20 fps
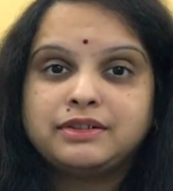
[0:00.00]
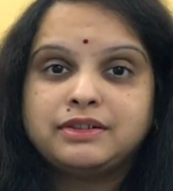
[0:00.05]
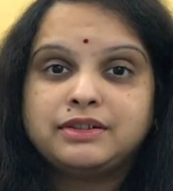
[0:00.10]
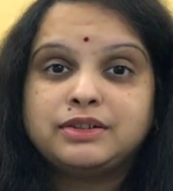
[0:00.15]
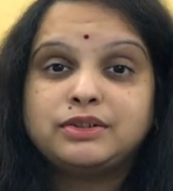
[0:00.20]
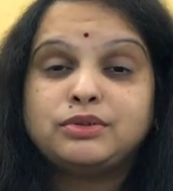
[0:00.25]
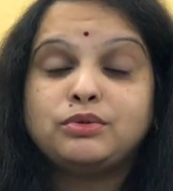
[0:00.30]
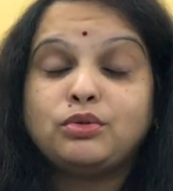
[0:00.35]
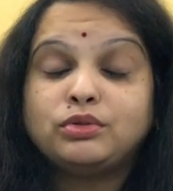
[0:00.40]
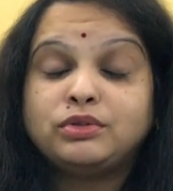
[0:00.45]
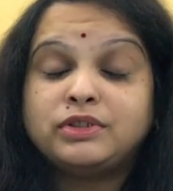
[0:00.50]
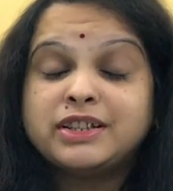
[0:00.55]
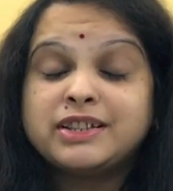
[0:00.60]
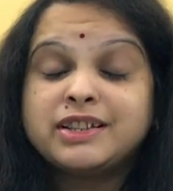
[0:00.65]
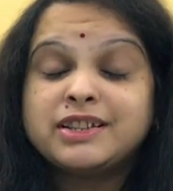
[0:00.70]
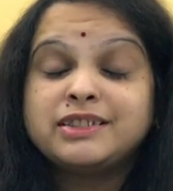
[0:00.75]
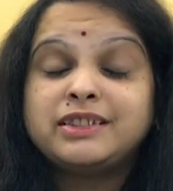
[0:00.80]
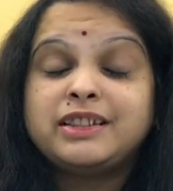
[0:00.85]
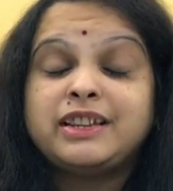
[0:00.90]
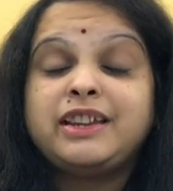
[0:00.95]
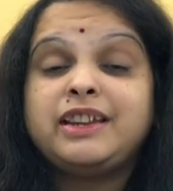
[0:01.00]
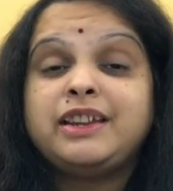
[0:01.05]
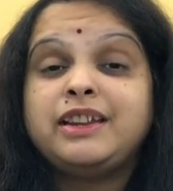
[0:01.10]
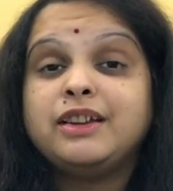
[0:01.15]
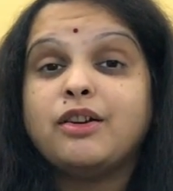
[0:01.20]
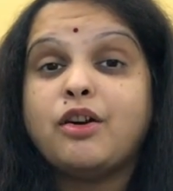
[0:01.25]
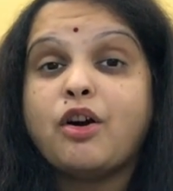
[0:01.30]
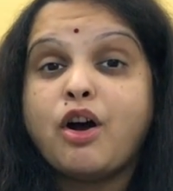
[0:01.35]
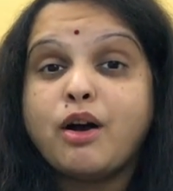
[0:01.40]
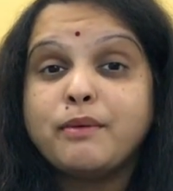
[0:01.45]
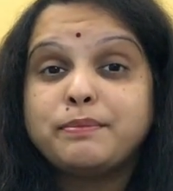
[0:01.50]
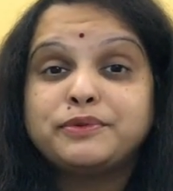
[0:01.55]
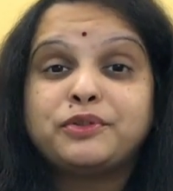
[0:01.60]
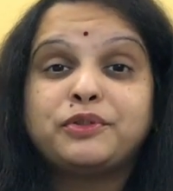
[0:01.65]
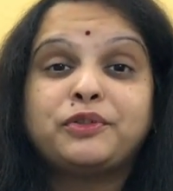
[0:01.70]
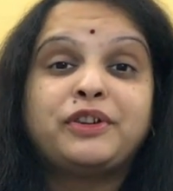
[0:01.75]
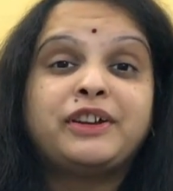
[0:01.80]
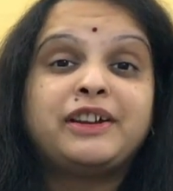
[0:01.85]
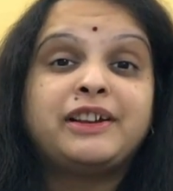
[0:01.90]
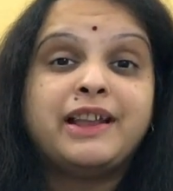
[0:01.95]
So this is the
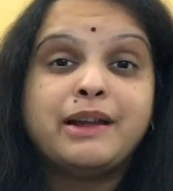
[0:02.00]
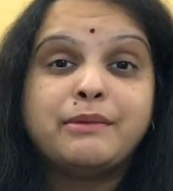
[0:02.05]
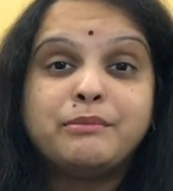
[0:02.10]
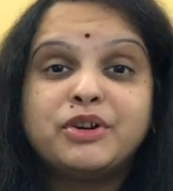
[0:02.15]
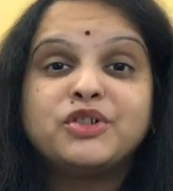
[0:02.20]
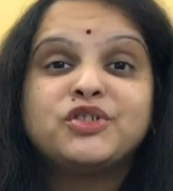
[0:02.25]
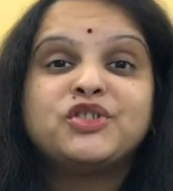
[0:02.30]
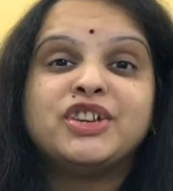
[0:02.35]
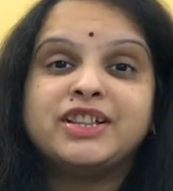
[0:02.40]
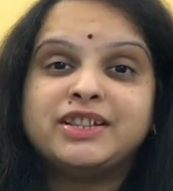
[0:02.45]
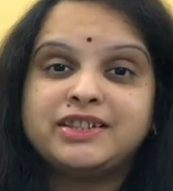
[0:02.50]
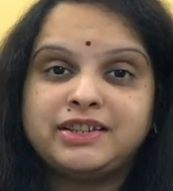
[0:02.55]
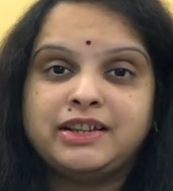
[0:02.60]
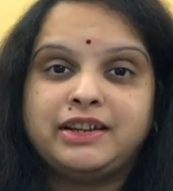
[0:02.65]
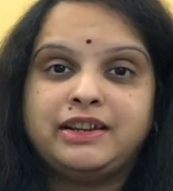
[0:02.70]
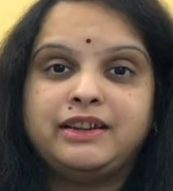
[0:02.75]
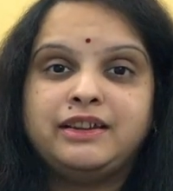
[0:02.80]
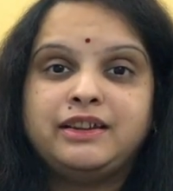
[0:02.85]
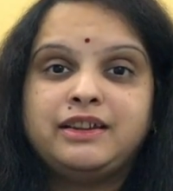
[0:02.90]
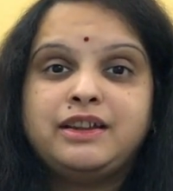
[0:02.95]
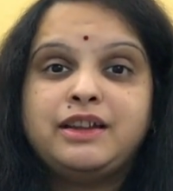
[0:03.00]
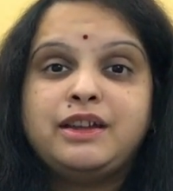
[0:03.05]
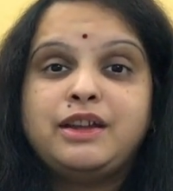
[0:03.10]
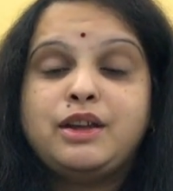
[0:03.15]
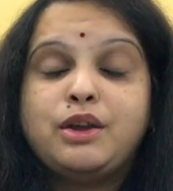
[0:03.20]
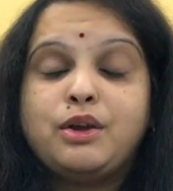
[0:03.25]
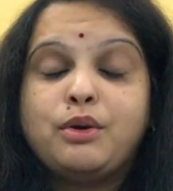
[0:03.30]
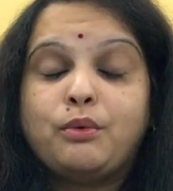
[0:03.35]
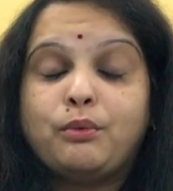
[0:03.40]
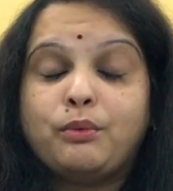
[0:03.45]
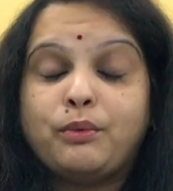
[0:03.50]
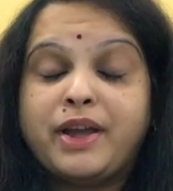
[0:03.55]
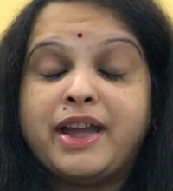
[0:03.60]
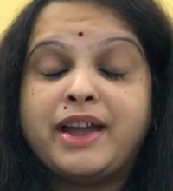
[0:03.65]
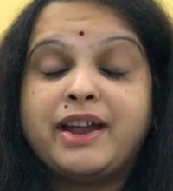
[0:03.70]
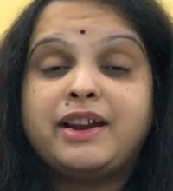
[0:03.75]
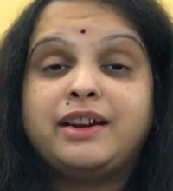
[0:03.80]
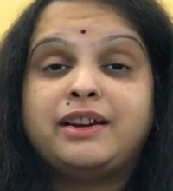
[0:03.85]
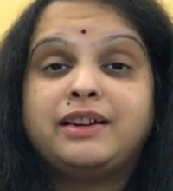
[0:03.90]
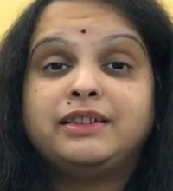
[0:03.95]
obstetrical emergency
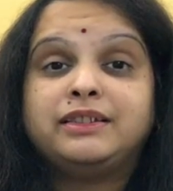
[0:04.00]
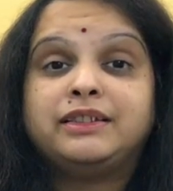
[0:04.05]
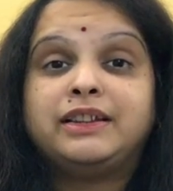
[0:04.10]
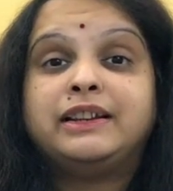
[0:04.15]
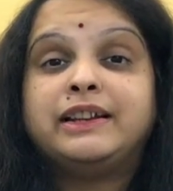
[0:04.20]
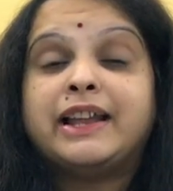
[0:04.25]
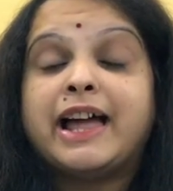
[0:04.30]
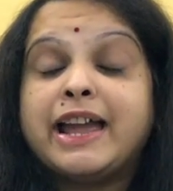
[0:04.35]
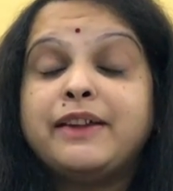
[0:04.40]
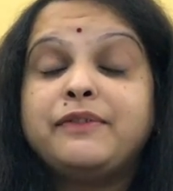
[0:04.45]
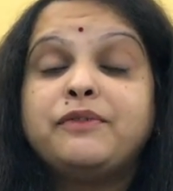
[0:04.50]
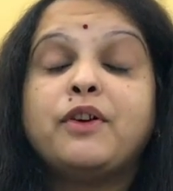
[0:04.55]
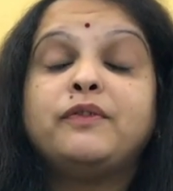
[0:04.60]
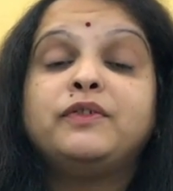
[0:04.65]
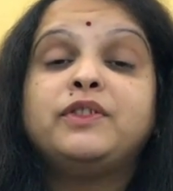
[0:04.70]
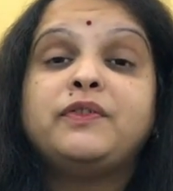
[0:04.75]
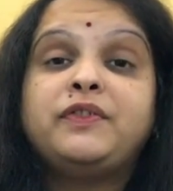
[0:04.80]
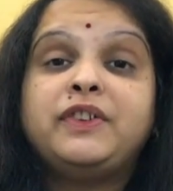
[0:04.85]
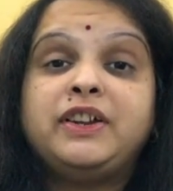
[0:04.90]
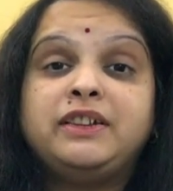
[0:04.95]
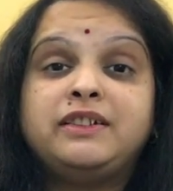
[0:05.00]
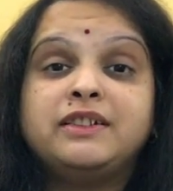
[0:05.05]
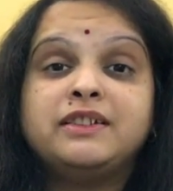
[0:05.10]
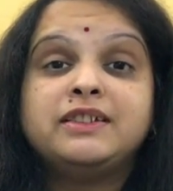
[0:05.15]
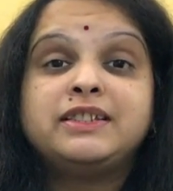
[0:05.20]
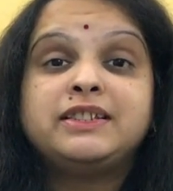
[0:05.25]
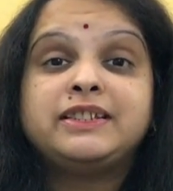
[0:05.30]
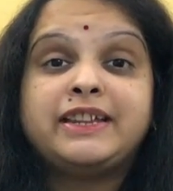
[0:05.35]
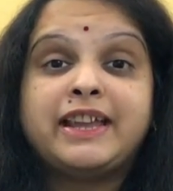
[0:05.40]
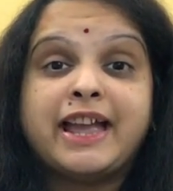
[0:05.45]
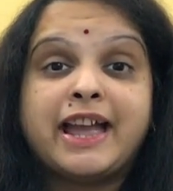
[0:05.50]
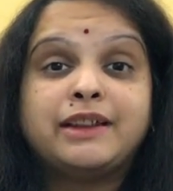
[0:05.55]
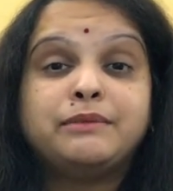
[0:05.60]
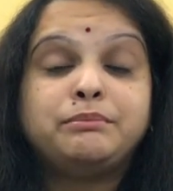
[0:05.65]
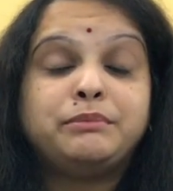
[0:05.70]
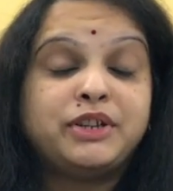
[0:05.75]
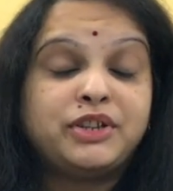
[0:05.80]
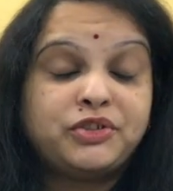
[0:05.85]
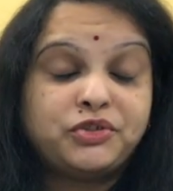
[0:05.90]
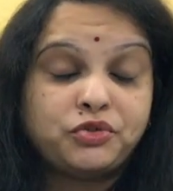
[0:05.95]
where the life of the fetus
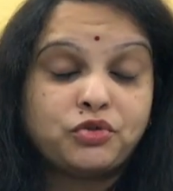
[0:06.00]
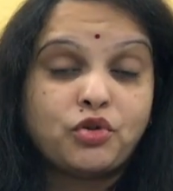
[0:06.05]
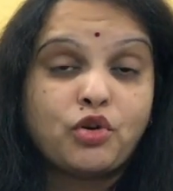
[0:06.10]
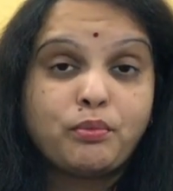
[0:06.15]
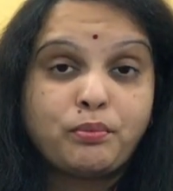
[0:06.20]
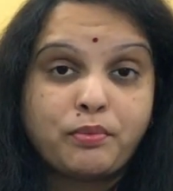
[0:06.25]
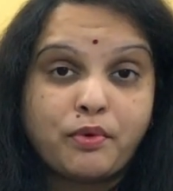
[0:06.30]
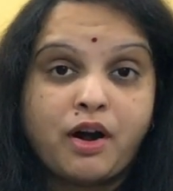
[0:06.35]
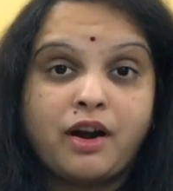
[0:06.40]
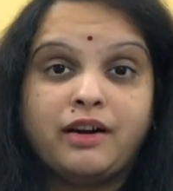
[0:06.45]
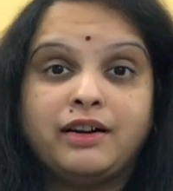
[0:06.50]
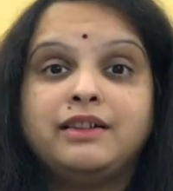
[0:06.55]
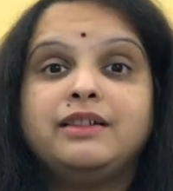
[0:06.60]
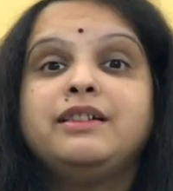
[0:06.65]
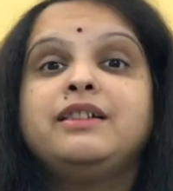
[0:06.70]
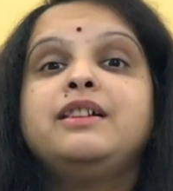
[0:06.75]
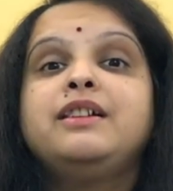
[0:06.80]
can be jeopardized.